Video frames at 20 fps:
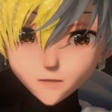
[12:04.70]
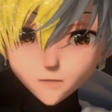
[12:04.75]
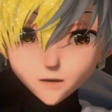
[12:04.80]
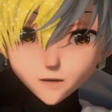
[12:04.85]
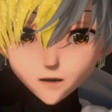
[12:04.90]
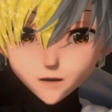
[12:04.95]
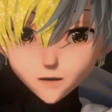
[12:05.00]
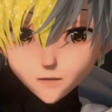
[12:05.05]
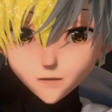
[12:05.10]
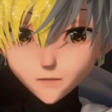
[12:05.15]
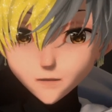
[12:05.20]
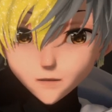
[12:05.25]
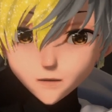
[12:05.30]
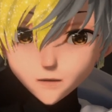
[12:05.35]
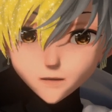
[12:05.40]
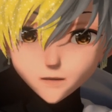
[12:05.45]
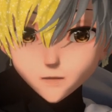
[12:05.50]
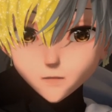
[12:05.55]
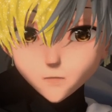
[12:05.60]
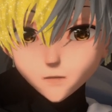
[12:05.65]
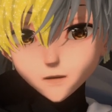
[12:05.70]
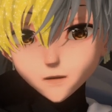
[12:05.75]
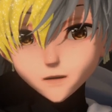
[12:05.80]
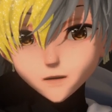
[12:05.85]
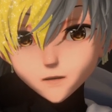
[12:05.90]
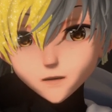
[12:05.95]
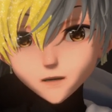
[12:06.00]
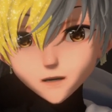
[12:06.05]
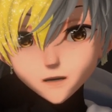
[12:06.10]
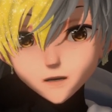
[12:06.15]
where you can post up what you've
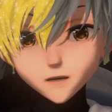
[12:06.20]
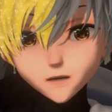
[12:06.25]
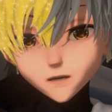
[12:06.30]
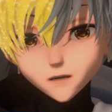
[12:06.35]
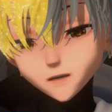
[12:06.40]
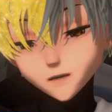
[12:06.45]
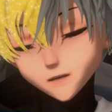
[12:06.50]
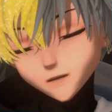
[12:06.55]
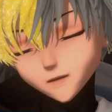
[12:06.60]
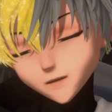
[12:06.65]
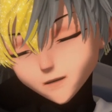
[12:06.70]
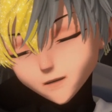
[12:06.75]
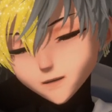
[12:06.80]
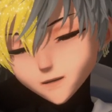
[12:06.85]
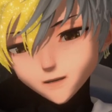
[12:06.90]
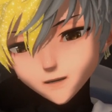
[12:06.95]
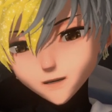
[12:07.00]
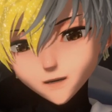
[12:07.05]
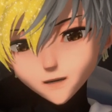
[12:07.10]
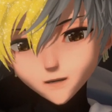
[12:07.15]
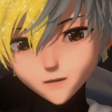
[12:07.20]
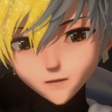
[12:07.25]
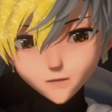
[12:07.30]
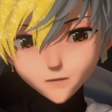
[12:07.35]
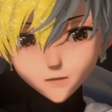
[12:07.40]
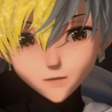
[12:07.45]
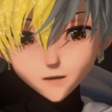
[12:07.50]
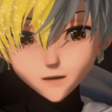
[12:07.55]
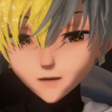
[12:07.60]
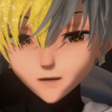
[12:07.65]
done in Unity, the fancy things you've
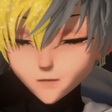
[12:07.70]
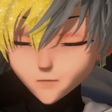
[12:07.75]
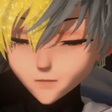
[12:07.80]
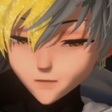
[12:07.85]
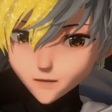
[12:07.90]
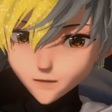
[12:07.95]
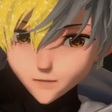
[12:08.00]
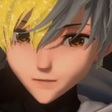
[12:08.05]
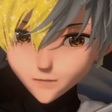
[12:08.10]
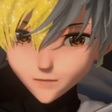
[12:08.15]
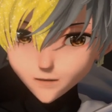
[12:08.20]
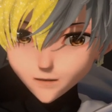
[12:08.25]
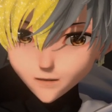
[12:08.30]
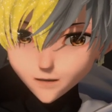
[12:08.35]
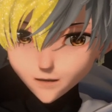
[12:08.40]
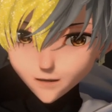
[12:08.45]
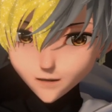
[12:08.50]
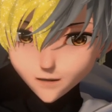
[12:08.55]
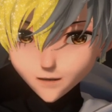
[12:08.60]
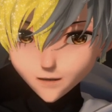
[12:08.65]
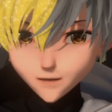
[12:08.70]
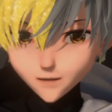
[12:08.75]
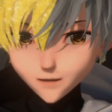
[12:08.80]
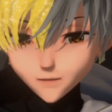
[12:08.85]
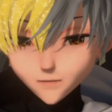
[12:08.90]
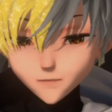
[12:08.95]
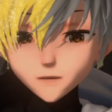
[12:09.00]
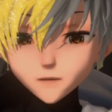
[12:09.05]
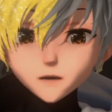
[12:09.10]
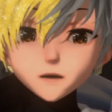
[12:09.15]
created. We love to see that kind of stuff.
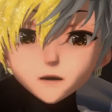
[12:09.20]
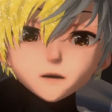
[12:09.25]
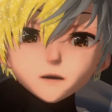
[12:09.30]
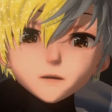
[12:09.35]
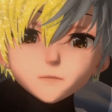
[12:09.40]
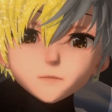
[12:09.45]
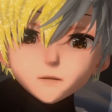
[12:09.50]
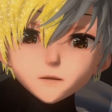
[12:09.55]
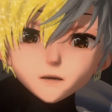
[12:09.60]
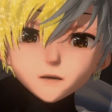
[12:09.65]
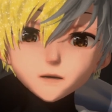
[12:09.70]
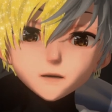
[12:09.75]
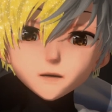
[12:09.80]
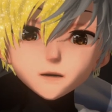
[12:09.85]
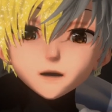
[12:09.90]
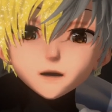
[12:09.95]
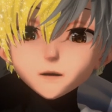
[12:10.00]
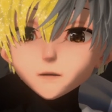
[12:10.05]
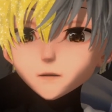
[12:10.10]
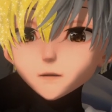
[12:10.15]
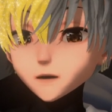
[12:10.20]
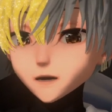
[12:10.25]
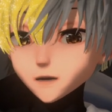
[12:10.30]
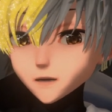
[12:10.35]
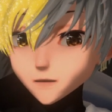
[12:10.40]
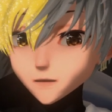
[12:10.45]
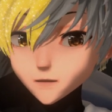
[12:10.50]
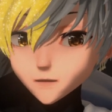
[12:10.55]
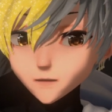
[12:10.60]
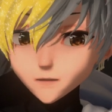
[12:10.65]
If you need any help, I'll be
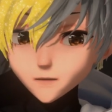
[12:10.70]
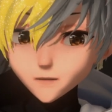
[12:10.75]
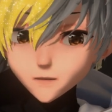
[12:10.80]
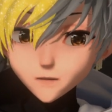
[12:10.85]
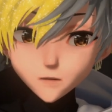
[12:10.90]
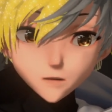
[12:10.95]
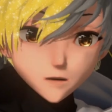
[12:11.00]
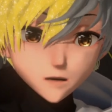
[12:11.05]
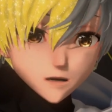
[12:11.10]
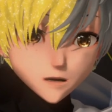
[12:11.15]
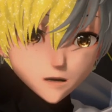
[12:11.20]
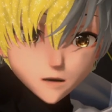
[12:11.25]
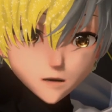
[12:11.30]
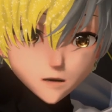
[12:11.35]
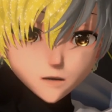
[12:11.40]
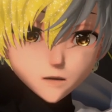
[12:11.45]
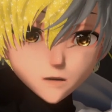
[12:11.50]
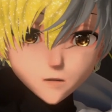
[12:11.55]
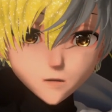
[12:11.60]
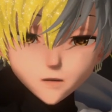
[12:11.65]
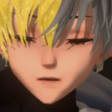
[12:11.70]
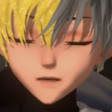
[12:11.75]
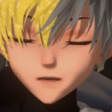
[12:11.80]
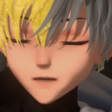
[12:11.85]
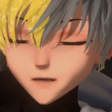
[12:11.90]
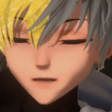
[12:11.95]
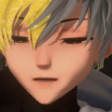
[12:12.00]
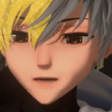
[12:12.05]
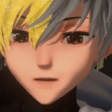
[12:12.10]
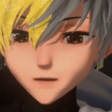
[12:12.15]
in the Discord. Hit me up on Twitter.
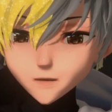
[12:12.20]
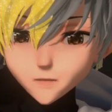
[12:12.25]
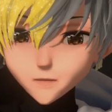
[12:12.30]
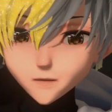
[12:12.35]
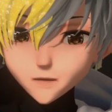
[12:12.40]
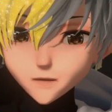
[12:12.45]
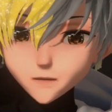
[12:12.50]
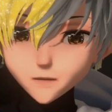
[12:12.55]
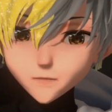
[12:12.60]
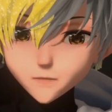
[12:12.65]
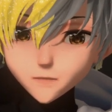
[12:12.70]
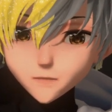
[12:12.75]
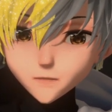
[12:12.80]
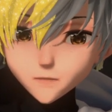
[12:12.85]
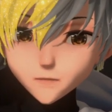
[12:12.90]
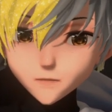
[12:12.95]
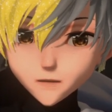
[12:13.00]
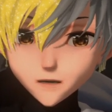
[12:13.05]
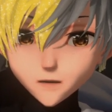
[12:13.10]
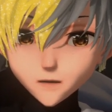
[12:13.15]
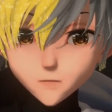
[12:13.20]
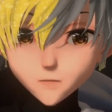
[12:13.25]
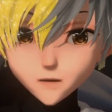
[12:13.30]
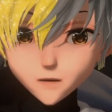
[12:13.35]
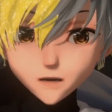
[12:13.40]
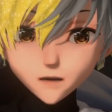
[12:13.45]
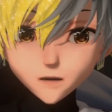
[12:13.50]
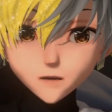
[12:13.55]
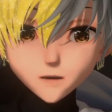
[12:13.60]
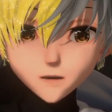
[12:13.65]
Anywhere
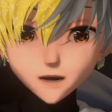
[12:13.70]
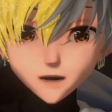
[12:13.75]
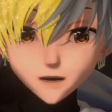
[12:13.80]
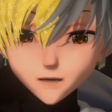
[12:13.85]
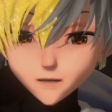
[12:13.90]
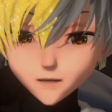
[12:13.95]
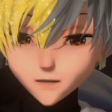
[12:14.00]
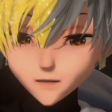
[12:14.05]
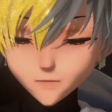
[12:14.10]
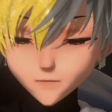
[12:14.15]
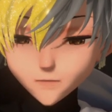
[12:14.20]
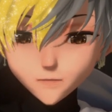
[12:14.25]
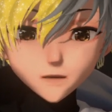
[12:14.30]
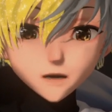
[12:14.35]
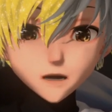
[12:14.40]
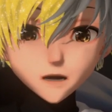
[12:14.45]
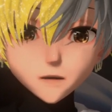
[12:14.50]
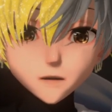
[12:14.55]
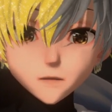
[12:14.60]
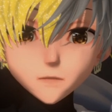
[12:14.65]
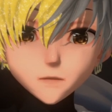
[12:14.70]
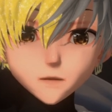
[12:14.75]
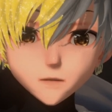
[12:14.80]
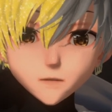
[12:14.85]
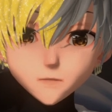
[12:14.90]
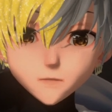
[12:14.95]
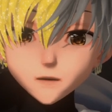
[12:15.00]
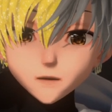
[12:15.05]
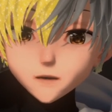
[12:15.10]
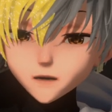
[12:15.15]
you can. I'm always
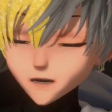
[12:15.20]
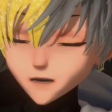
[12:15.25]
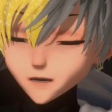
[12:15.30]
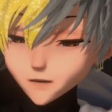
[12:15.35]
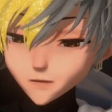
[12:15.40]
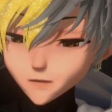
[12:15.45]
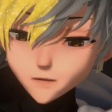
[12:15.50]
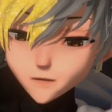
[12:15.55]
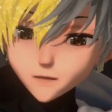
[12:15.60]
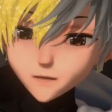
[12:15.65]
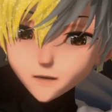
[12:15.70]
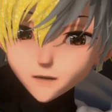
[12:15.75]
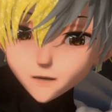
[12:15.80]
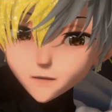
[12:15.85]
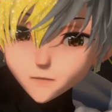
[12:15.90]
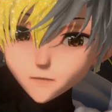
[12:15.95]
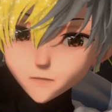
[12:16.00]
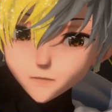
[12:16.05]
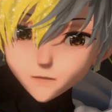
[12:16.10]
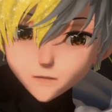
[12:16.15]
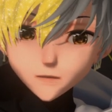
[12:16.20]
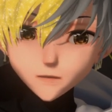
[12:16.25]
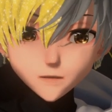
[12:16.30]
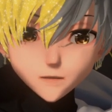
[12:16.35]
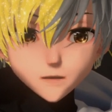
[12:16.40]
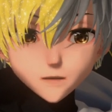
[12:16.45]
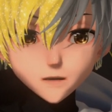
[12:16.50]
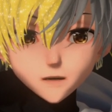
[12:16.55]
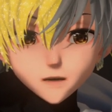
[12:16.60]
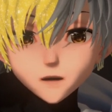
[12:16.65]
free. I'm always available.
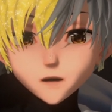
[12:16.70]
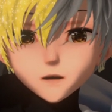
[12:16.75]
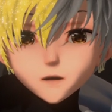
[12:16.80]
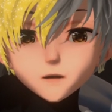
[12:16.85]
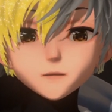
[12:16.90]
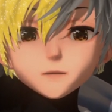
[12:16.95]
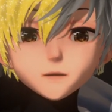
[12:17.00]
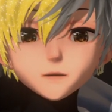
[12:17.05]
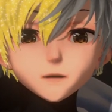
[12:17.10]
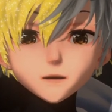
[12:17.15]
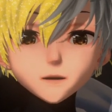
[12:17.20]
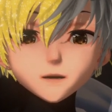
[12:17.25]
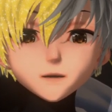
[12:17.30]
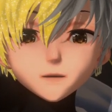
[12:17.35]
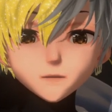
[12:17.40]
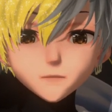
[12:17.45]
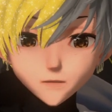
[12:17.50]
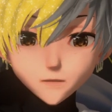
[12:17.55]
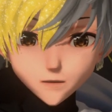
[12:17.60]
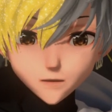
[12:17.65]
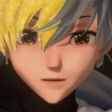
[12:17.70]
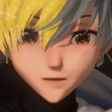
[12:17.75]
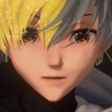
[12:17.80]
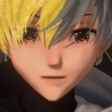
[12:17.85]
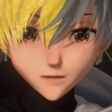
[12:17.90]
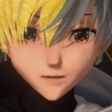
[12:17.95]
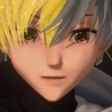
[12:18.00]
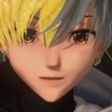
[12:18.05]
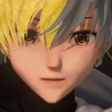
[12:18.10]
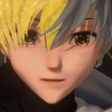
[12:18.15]
And always happy to answer your
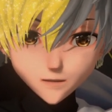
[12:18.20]
questions.